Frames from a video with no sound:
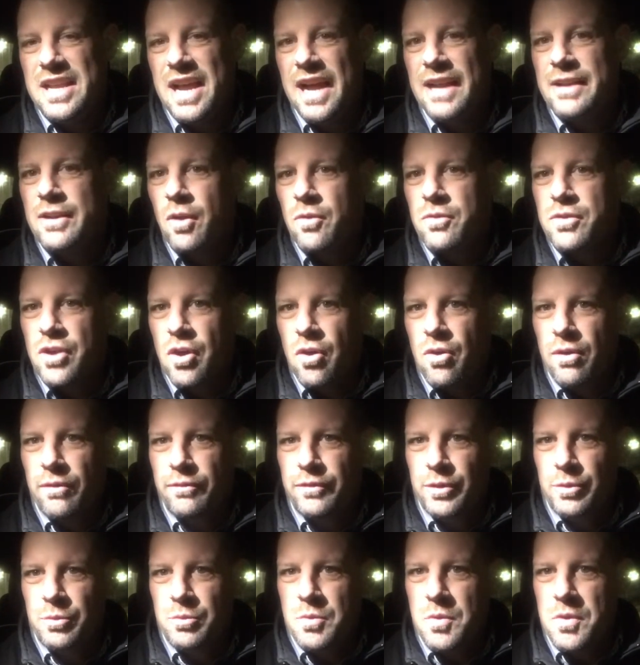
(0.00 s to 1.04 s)
I don't know
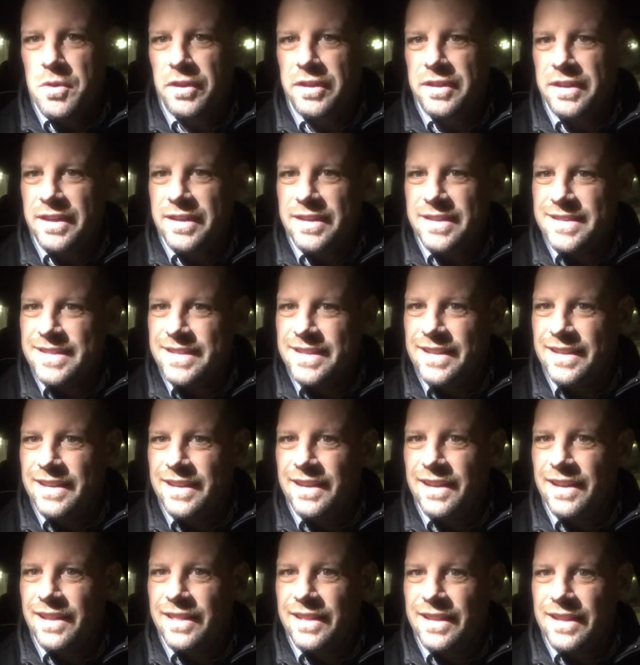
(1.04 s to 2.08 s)
if you really need to see it
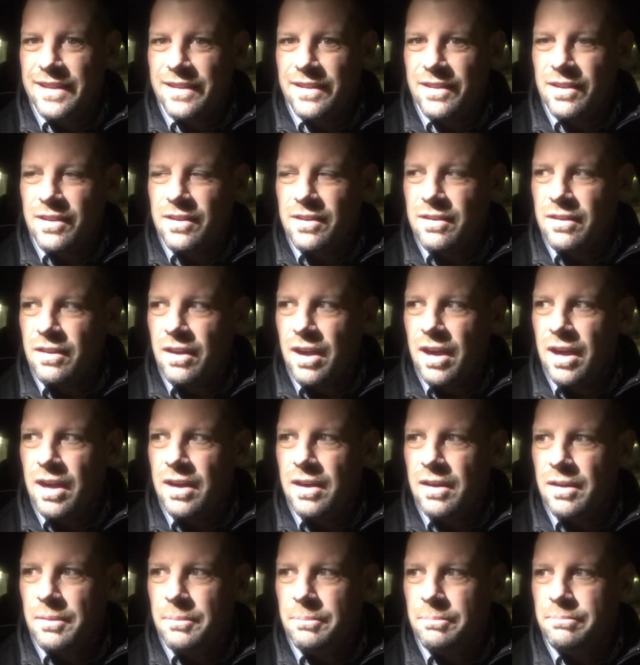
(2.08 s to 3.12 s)
in a theater,
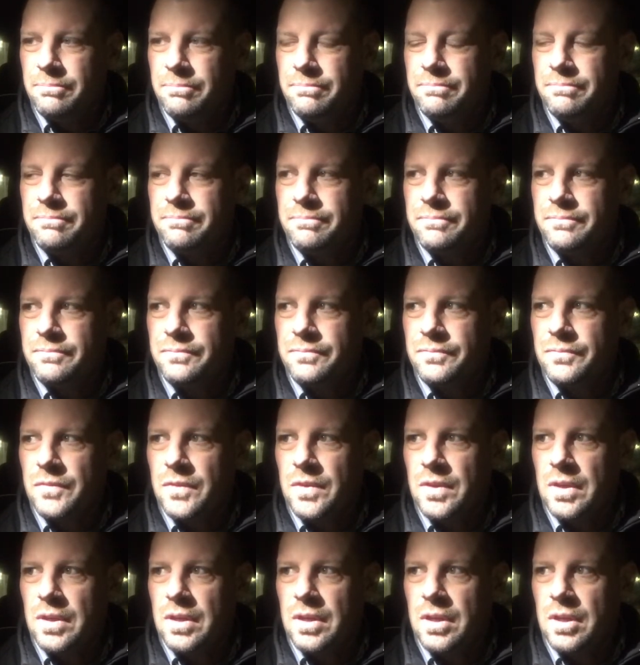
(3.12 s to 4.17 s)

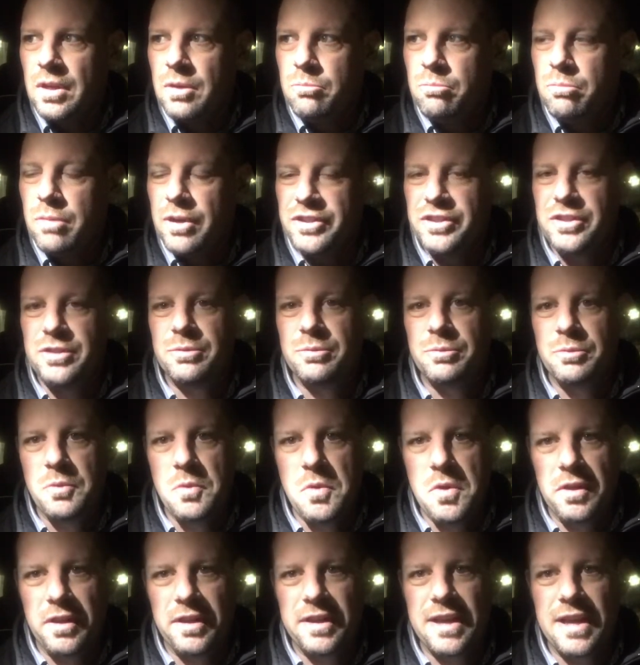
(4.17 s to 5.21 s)
but you
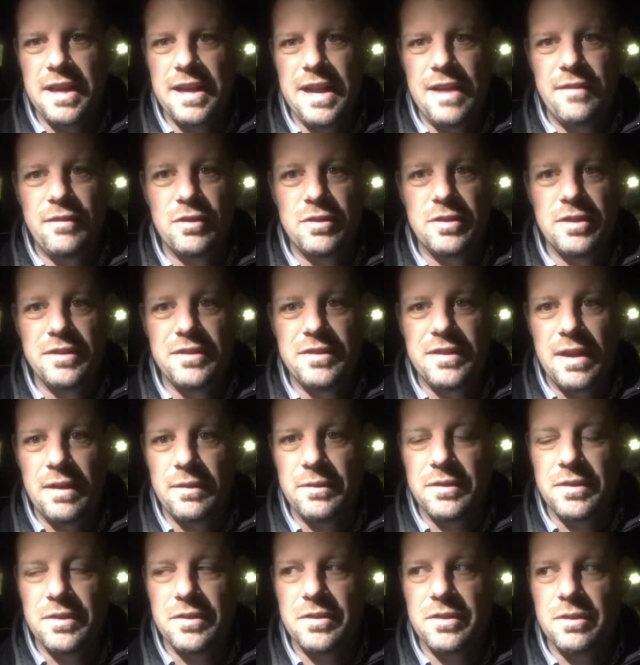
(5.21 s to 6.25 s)
really got to have a good
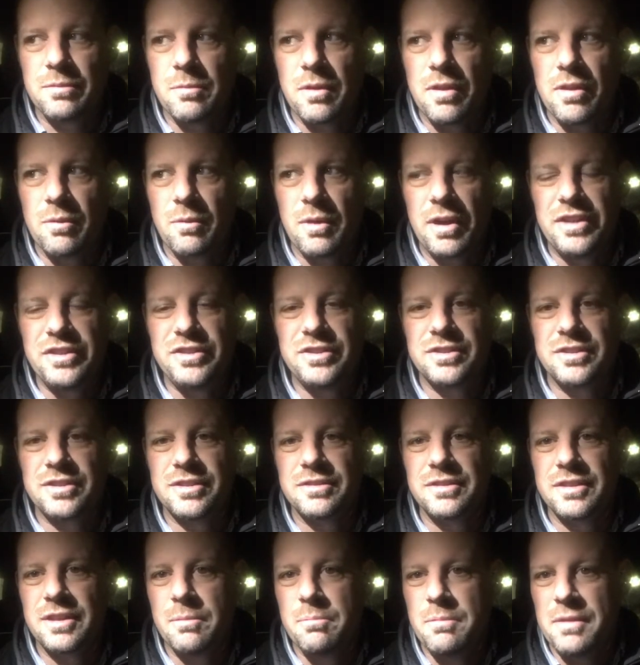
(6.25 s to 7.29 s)
sound system. Otherwise you're
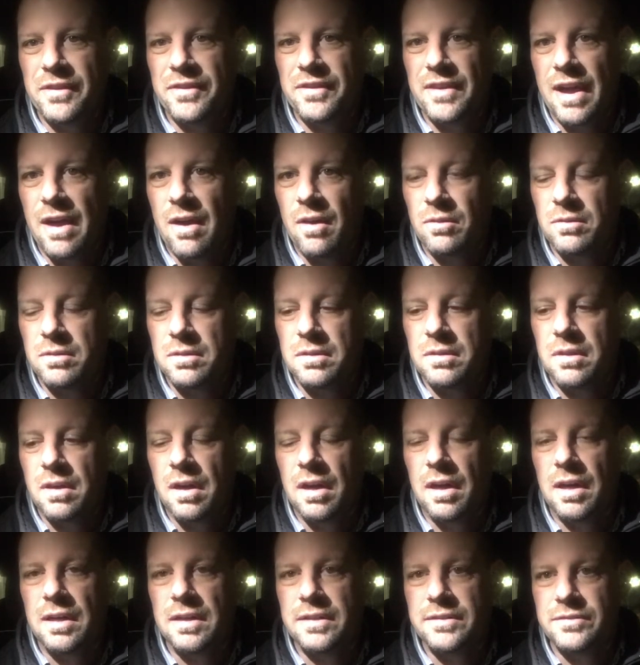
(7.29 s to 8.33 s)
going to miss out
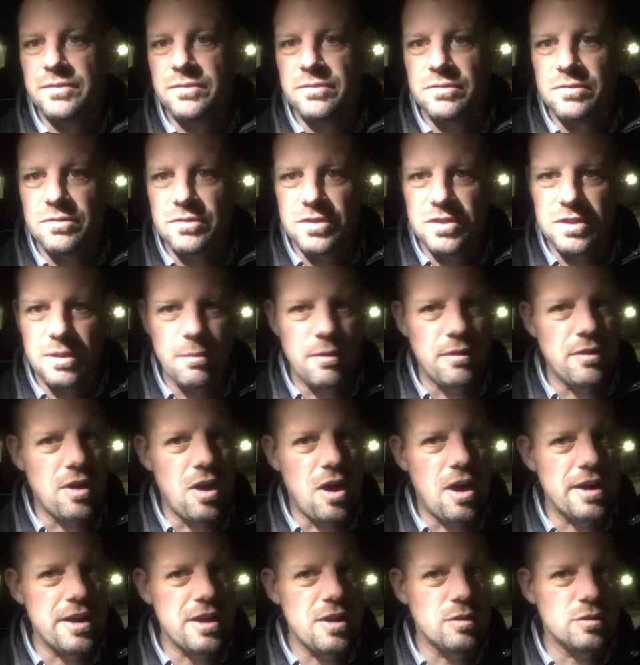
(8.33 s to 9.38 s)
on some of the
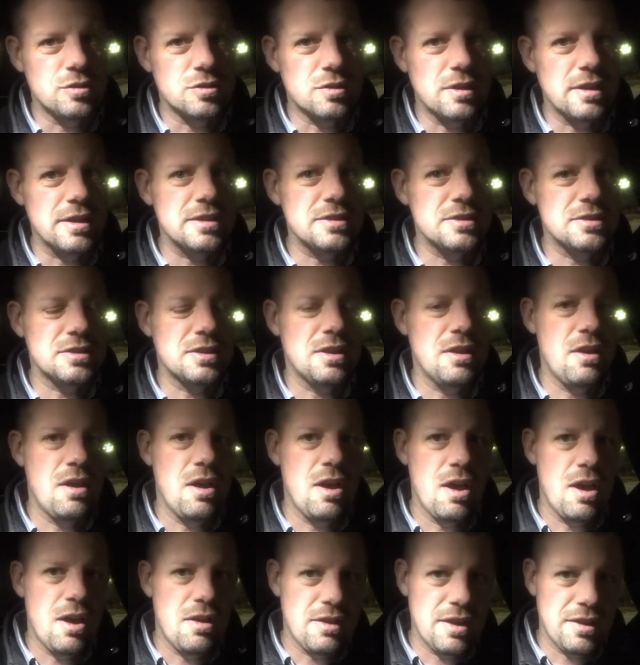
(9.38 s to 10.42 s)
audio tricks
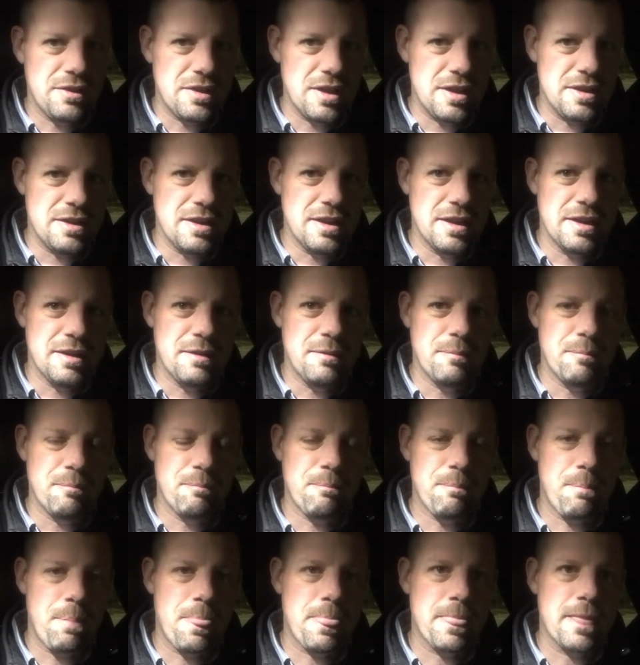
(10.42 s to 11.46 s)
that they did.
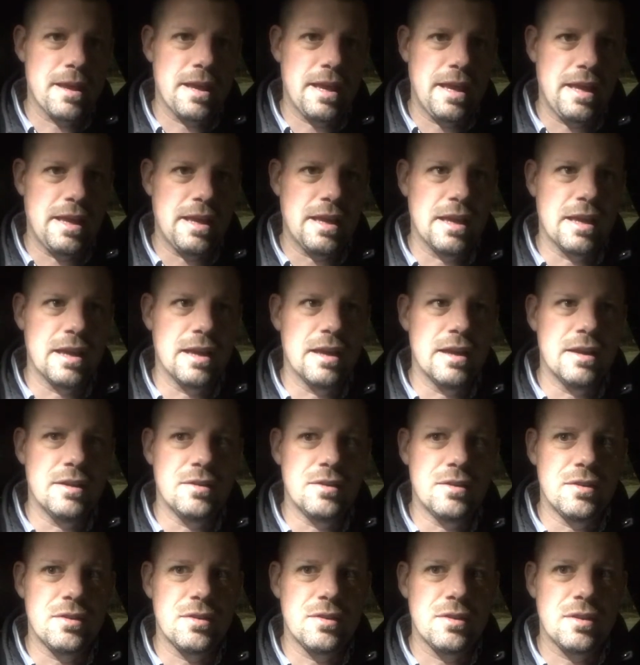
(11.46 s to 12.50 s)

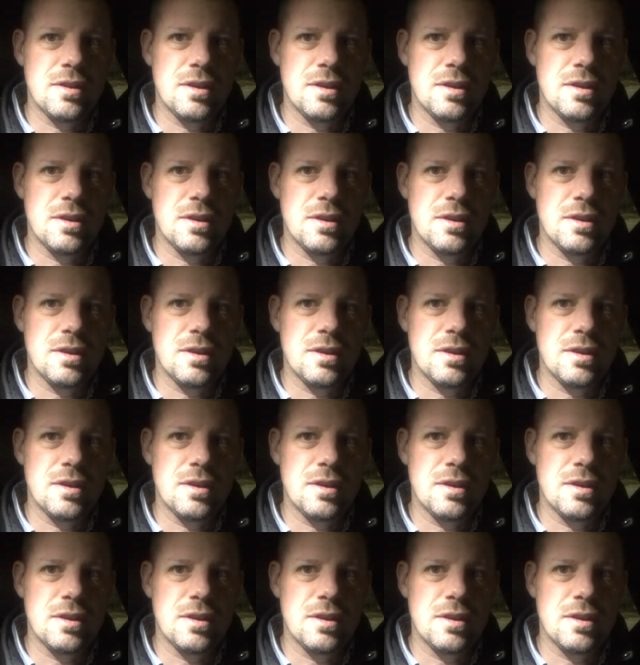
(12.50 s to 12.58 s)
And,